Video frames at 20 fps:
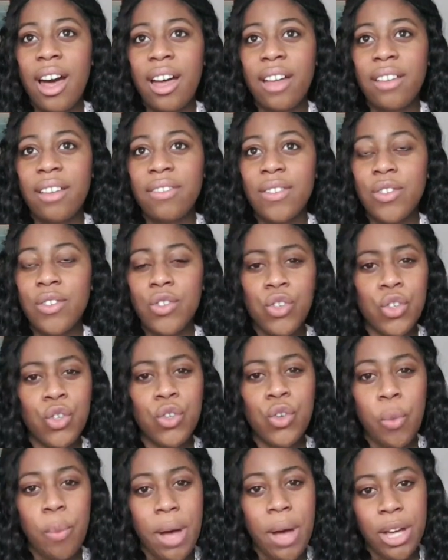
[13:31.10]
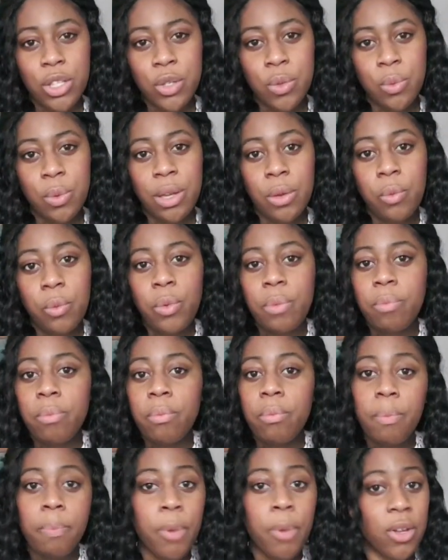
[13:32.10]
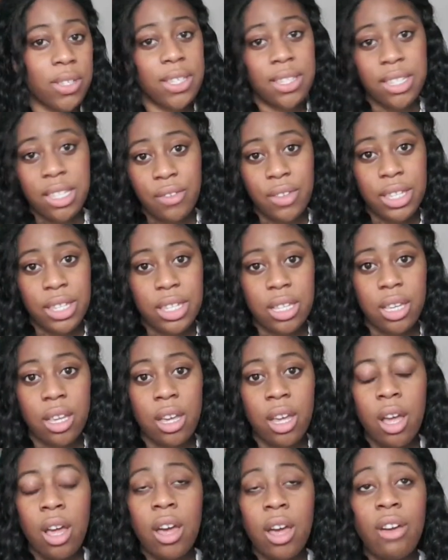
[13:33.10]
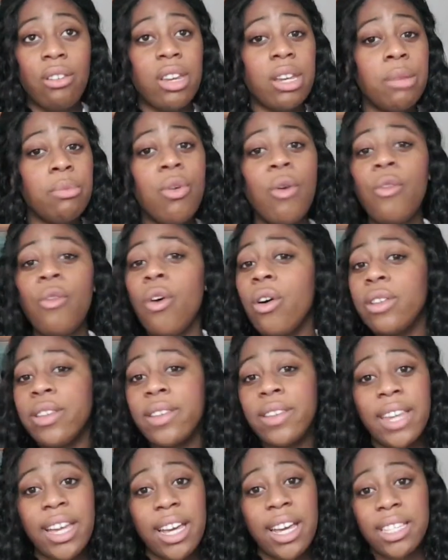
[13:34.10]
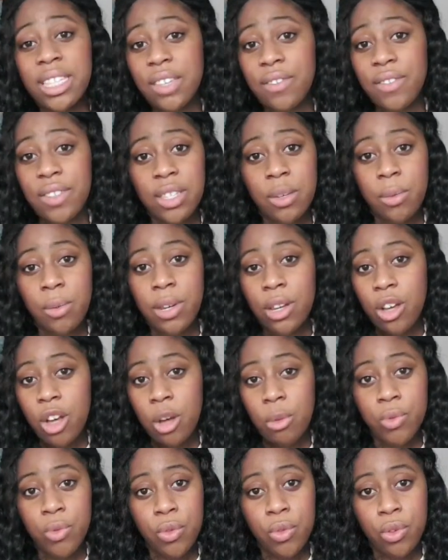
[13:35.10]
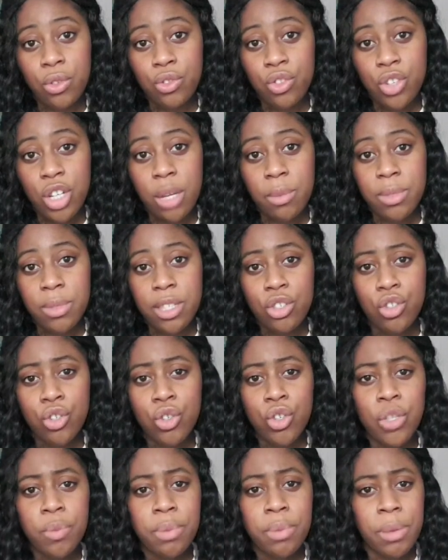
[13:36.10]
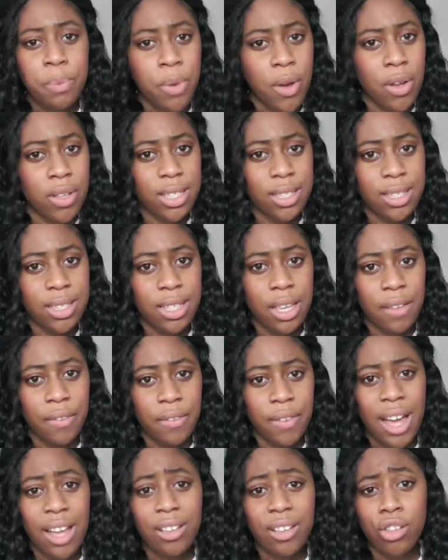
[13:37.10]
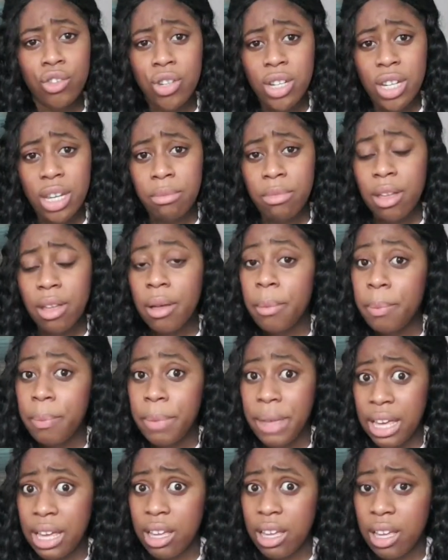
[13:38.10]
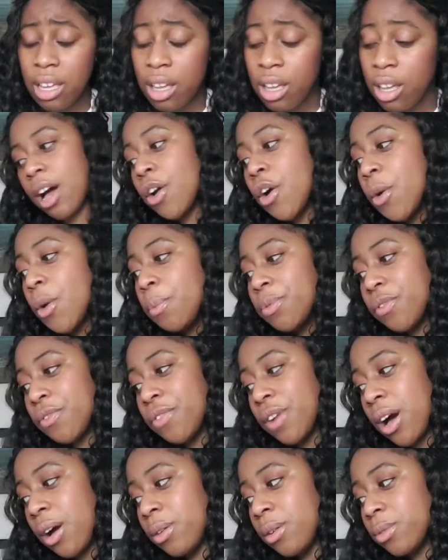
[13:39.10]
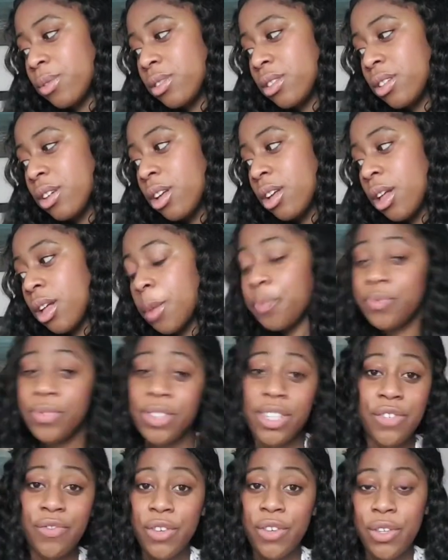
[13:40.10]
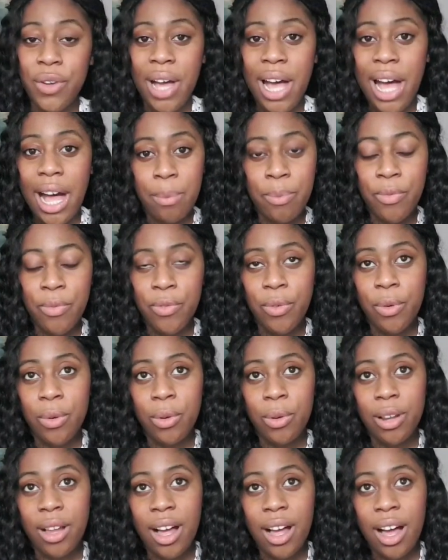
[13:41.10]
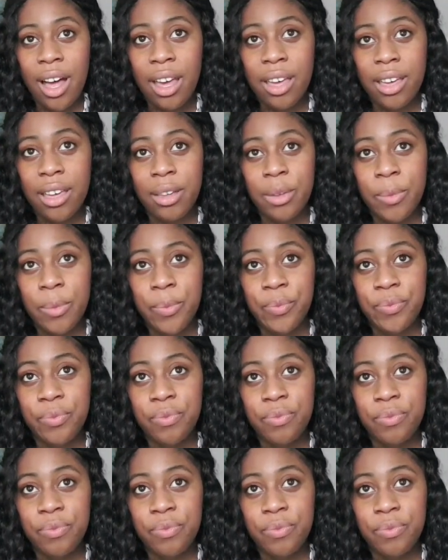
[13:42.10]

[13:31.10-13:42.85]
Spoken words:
and just go back to it with positivity. Remove all the negativity when it comes to your dreams. Just be positive and dream big. I hope you found this video helpful. I